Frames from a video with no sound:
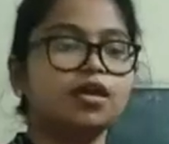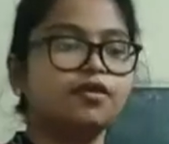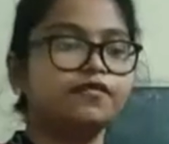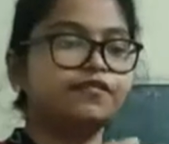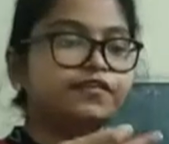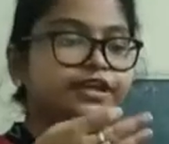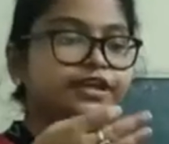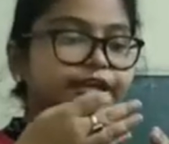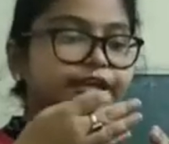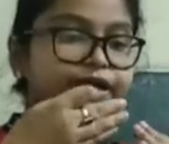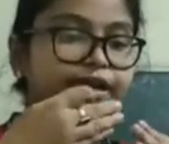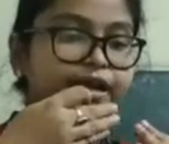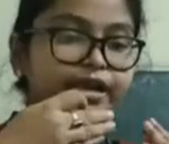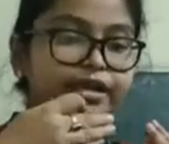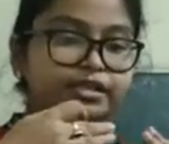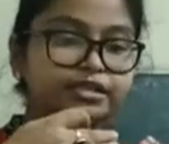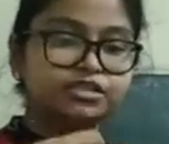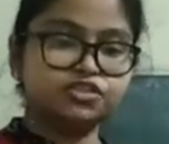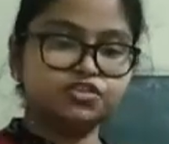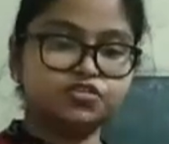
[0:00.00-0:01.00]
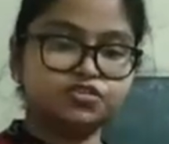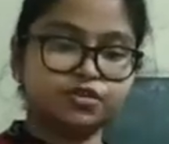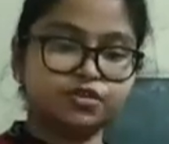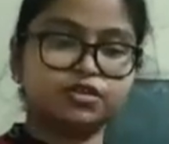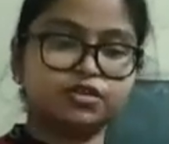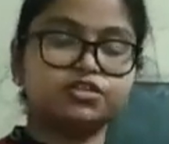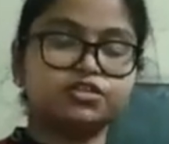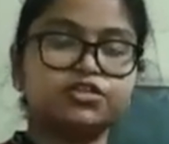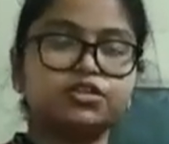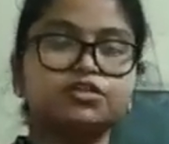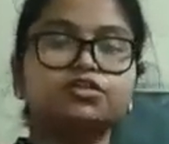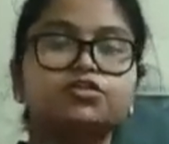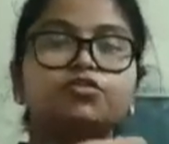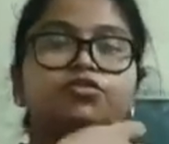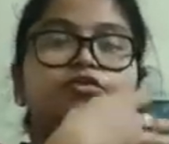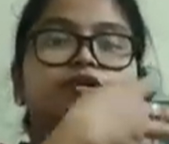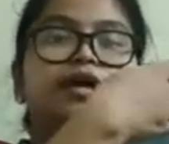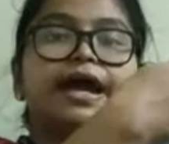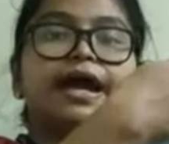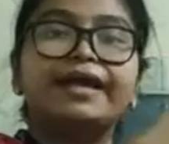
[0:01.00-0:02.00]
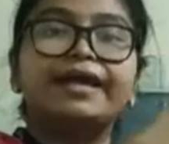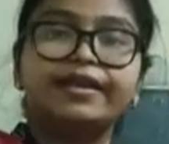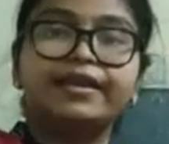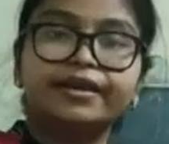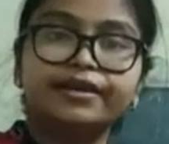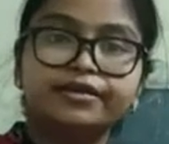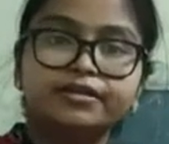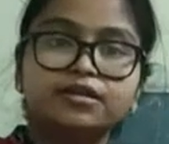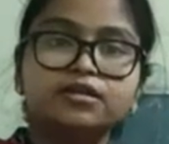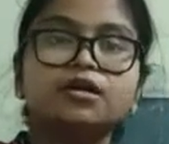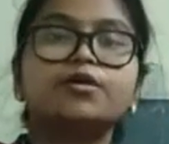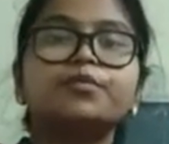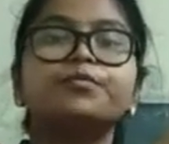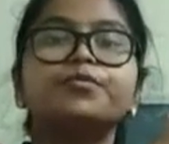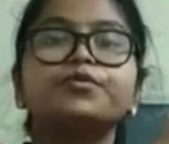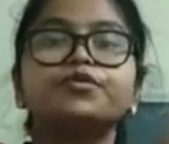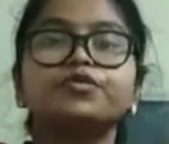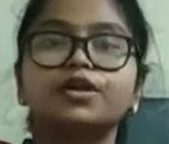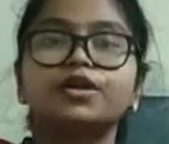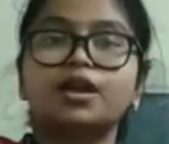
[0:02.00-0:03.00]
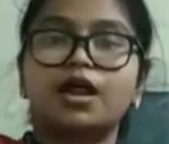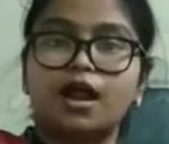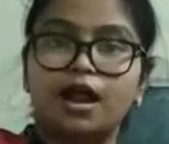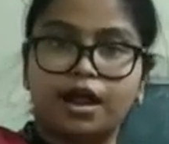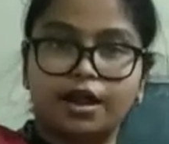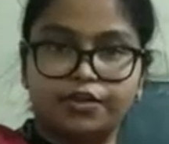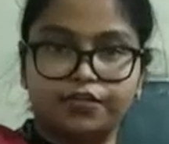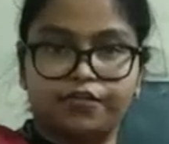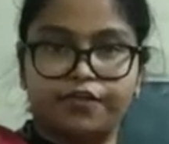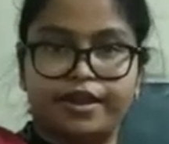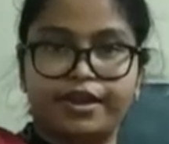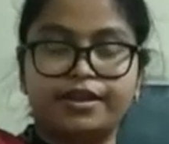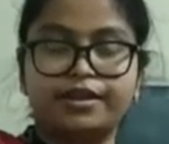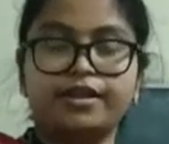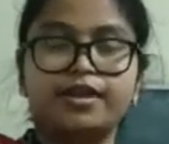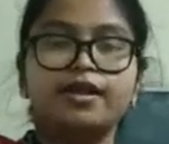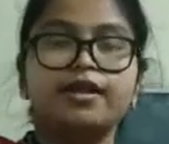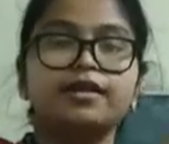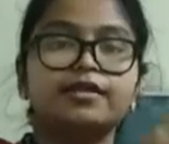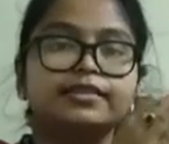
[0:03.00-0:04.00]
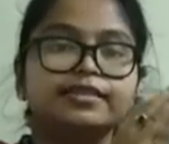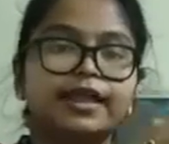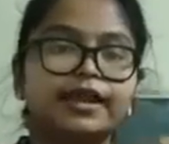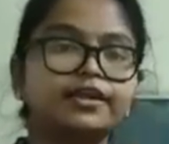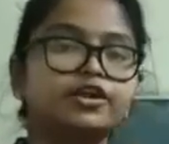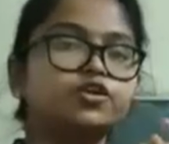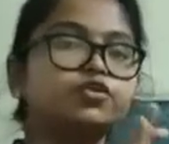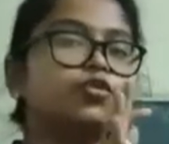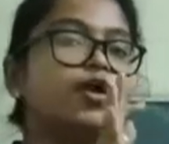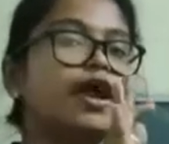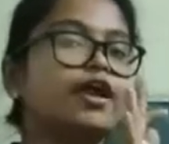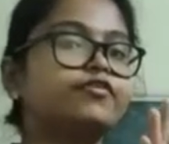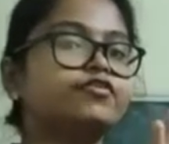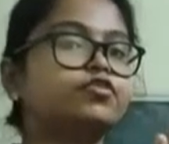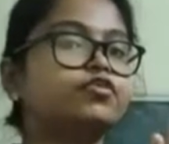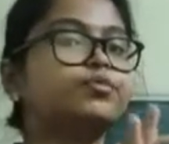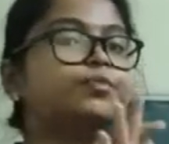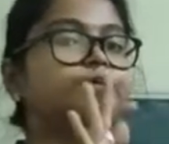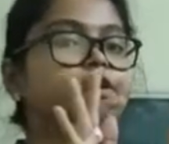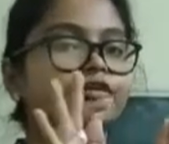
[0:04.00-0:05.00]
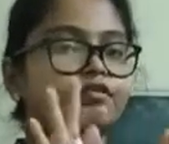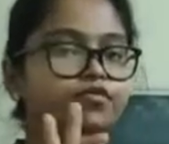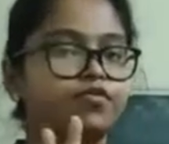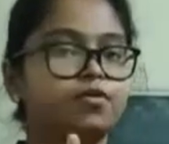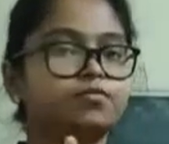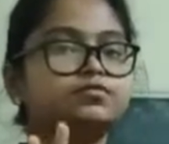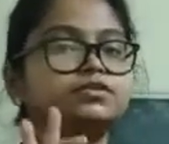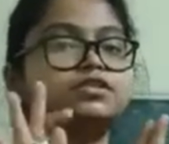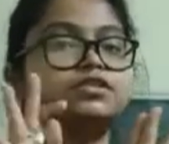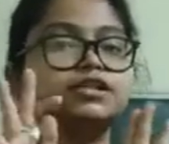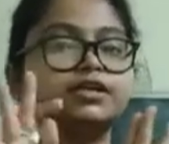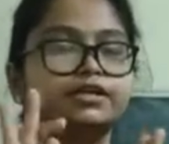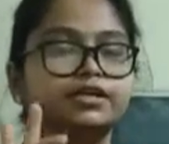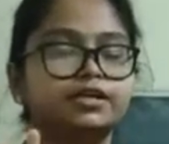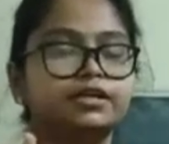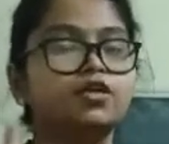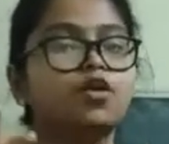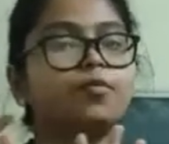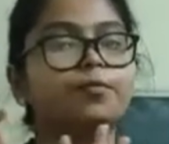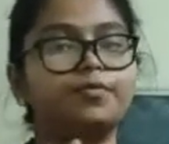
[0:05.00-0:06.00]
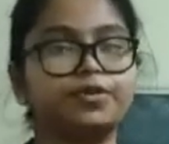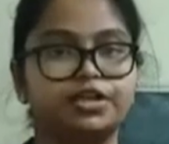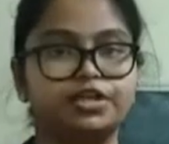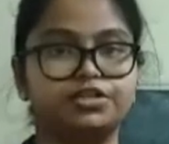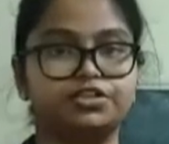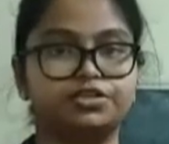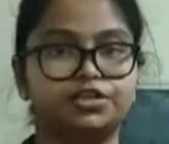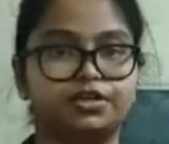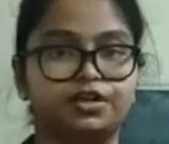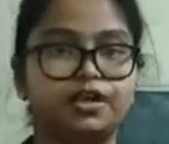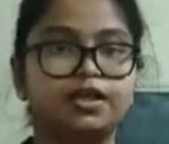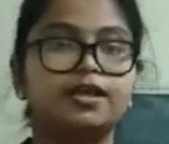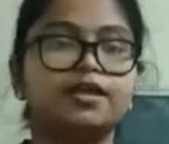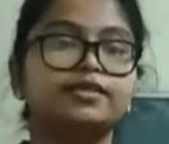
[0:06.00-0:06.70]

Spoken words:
We need an instruction to direct the computer hardware that you have to perform certain operation.